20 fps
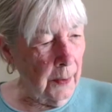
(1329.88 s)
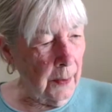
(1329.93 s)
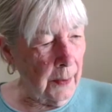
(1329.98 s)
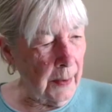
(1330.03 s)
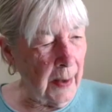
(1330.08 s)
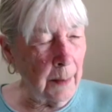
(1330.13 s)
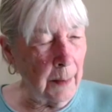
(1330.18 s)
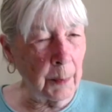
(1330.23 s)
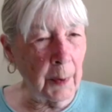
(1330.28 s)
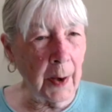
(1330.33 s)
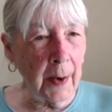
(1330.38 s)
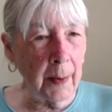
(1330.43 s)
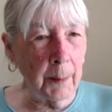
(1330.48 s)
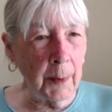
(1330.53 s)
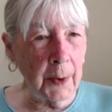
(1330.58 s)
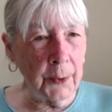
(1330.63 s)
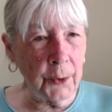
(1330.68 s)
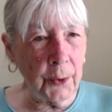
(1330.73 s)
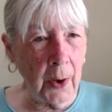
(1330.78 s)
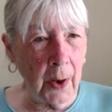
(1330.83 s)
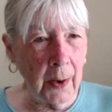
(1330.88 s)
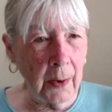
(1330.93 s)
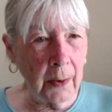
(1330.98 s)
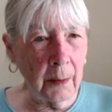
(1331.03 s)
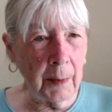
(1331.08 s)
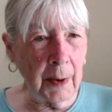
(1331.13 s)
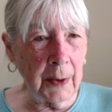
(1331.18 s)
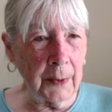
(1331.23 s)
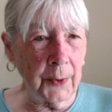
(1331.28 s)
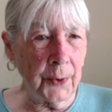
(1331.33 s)
Abraham on Trial,
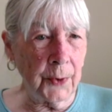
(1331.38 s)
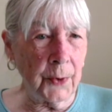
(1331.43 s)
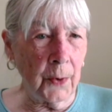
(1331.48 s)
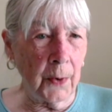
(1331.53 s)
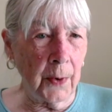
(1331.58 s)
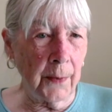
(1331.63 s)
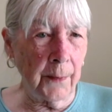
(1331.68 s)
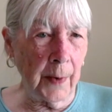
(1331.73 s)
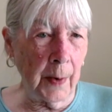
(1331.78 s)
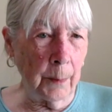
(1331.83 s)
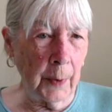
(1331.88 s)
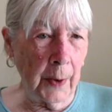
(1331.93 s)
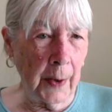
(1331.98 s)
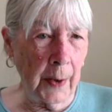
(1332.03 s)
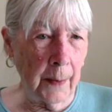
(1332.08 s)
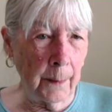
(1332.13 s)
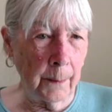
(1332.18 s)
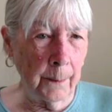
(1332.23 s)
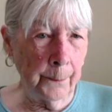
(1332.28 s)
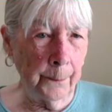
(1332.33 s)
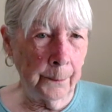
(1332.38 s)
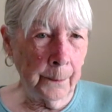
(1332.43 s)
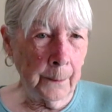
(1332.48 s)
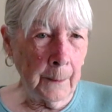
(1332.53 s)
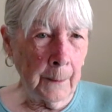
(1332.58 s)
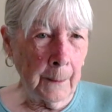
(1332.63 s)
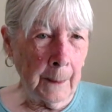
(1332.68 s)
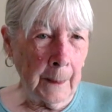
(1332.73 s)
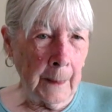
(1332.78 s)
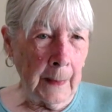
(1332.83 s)
about the story of Abraham.
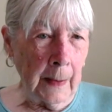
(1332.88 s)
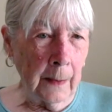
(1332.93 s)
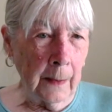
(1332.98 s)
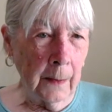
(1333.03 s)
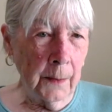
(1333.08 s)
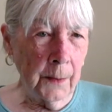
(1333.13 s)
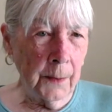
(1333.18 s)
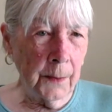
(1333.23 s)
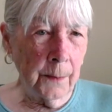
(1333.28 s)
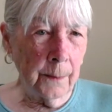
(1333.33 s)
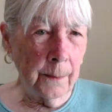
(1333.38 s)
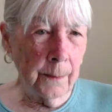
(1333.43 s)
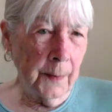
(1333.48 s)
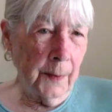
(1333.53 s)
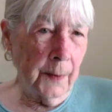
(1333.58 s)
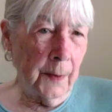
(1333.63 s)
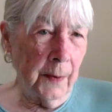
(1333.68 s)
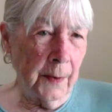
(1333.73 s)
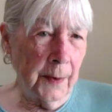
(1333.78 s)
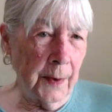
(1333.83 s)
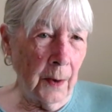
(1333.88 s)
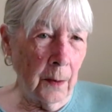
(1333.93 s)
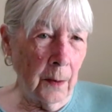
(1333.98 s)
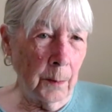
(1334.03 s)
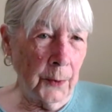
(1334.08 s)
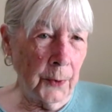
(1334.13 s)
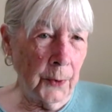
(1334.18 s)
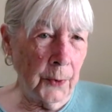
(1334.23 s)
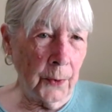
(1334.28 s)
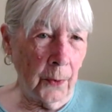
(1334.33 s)

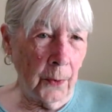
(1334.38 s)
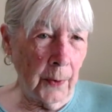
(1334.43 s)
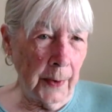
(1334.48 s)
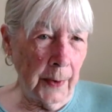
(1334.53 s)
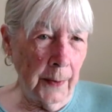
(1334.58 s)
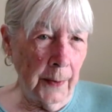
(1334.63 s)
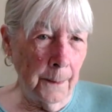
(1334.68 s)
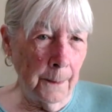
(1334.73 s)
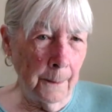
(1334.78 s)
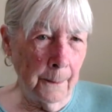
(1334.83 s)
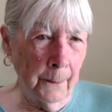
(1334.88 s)
Terrible story.